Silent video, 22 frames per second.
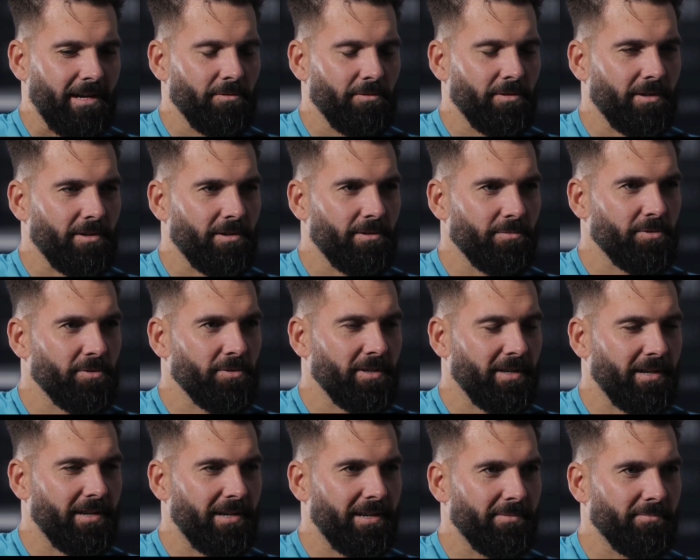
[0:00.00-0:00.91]
I will come
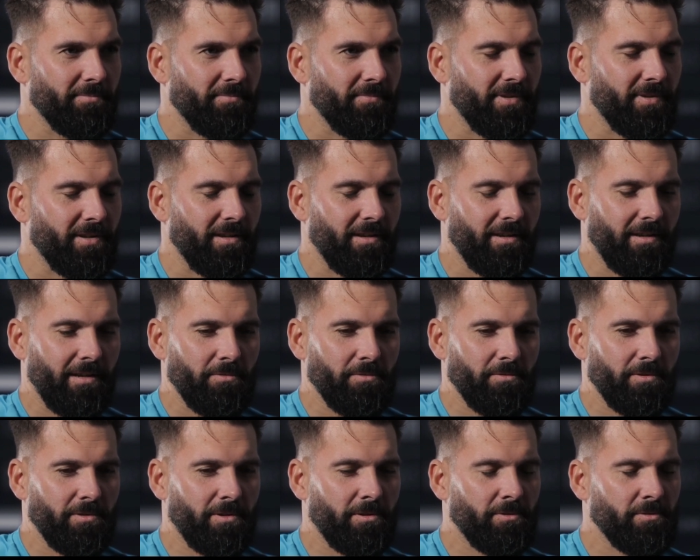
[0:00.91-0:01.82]
to the game, and I
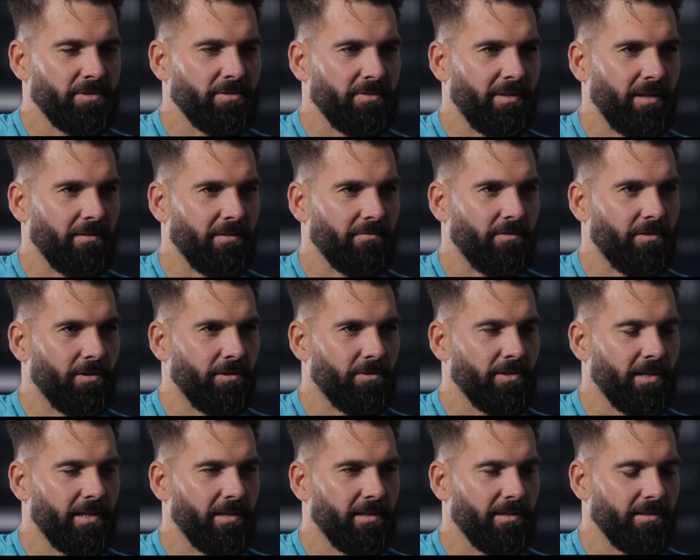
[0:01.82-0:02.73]
will always like
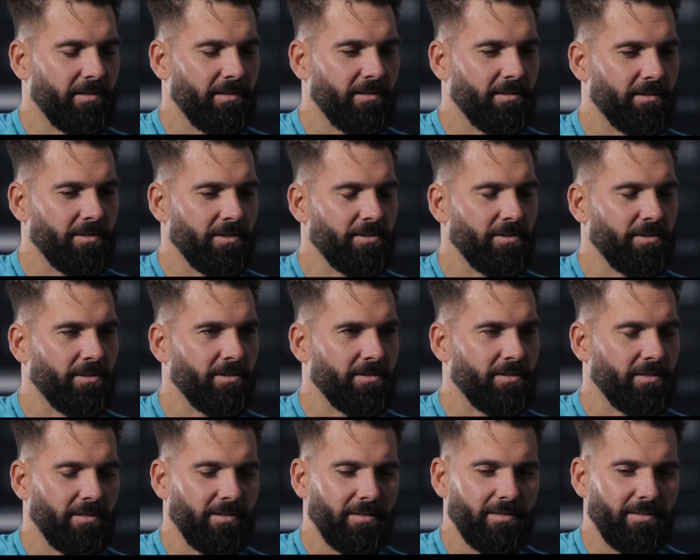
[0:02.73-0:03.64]
follow the
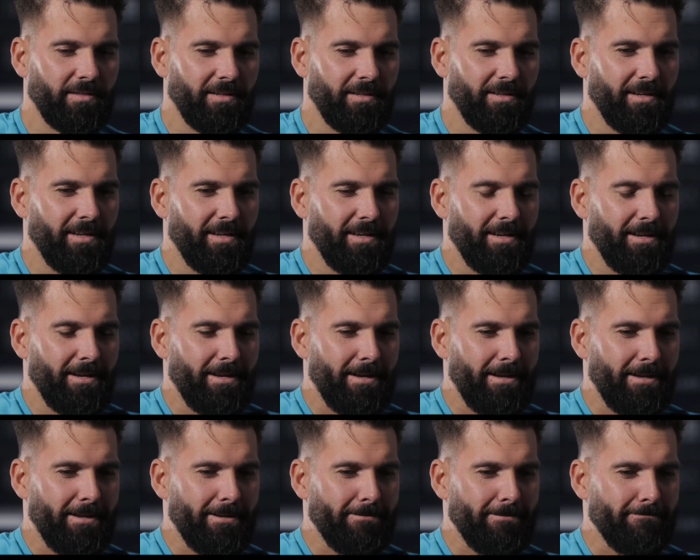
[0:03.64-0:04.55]
results, and
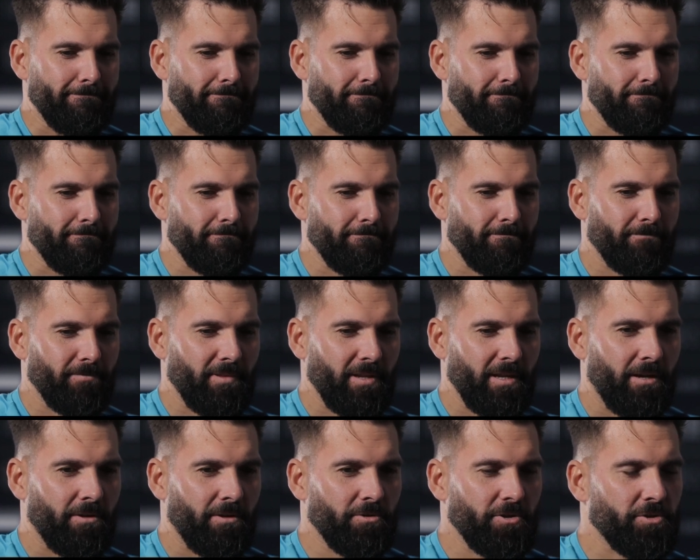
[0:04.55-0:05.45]
um,
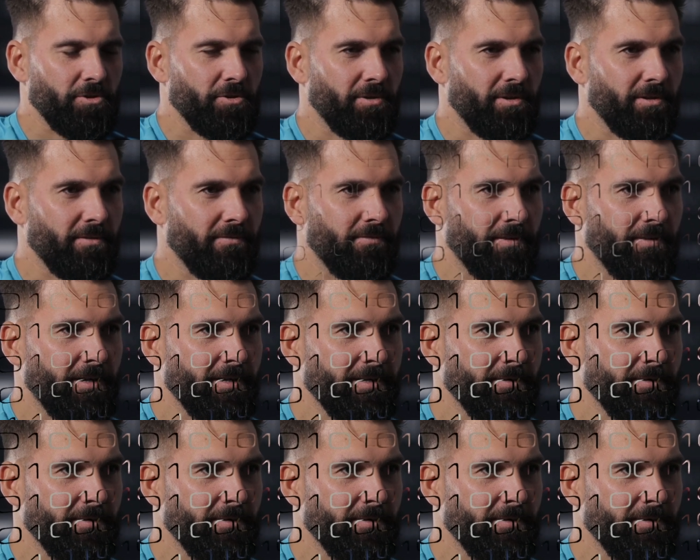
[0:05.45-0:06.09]
I wish you all the